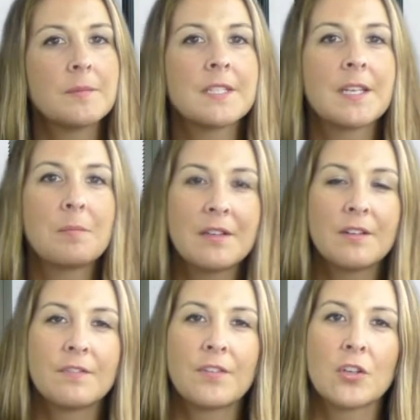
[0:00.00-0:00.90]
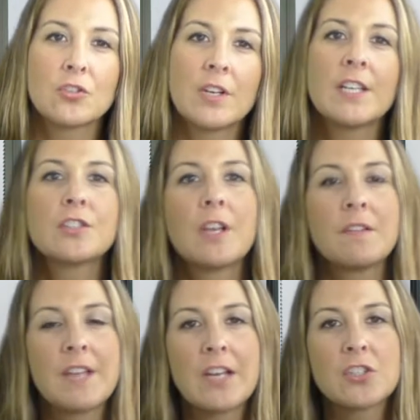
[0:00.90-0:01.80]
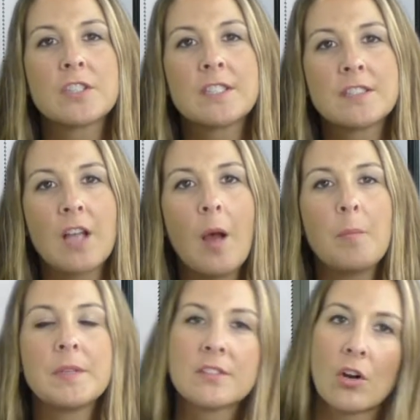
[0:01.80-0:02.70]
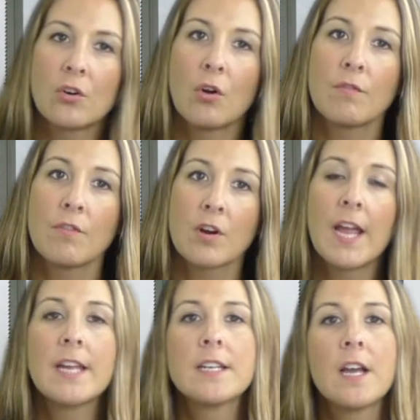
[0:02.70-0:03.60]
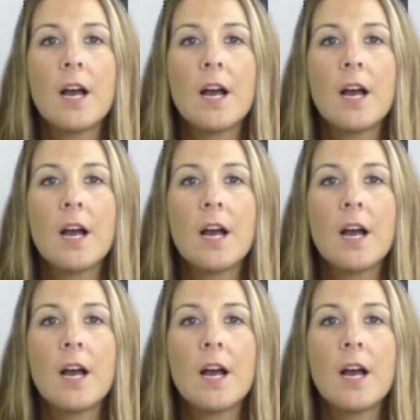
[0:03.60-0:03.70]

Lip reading: It can be a little frustrating because you have to actually stop and start over again.